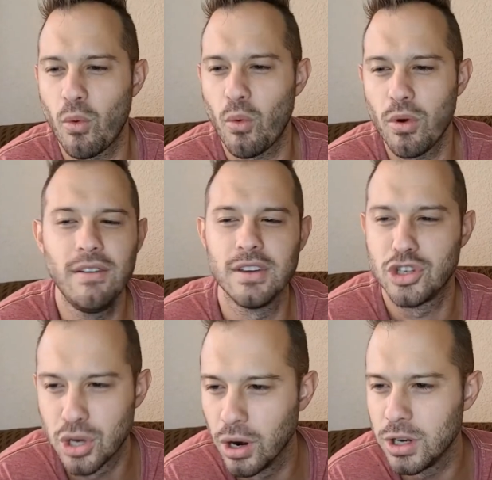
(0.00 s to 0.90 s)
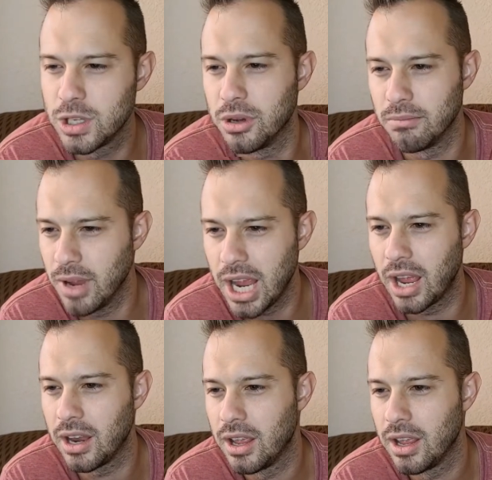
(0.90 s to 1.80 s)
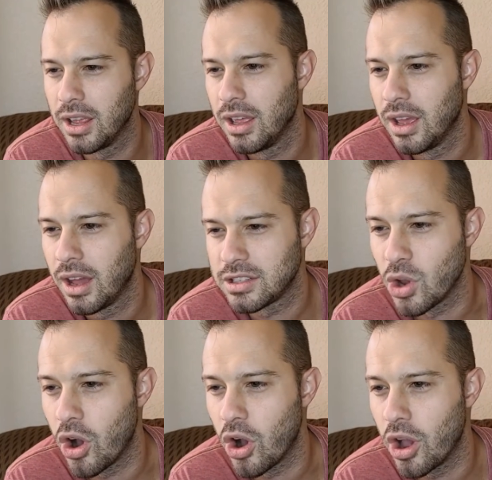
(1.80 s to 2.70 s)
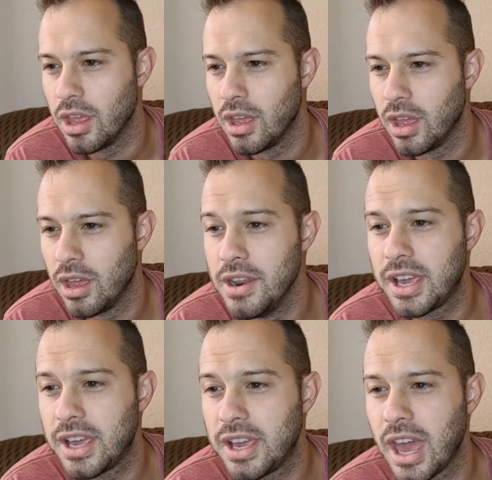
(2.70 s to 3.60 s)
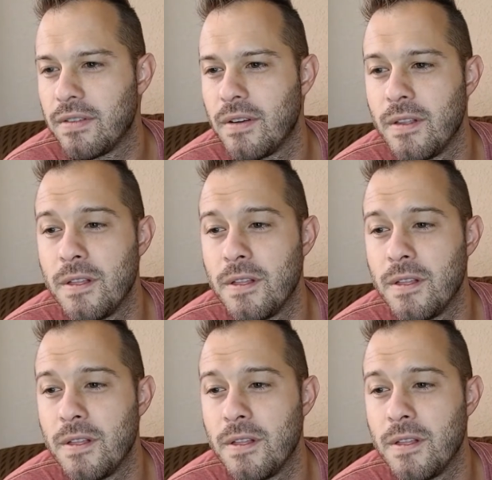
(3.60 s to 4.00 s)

I want to give you shirts, but man, I saw it. Nick F.